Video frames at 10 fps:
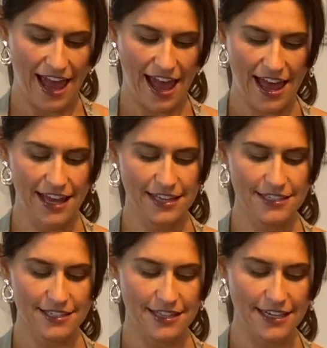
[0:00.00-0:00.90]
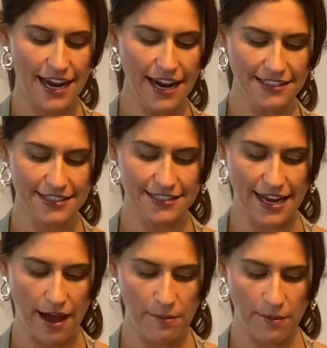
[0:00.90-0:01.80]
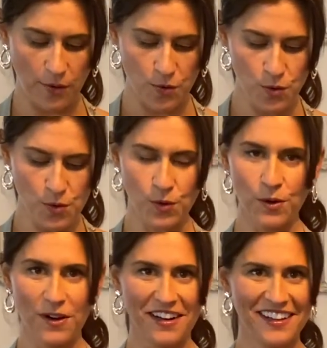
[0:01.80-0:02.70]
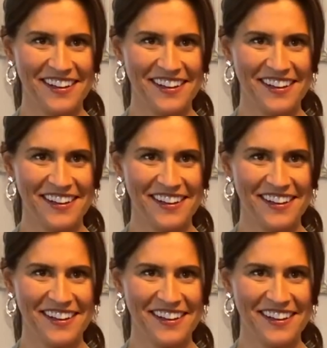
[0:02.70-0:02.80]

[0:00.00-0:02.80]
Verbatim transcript: And the next step ooh,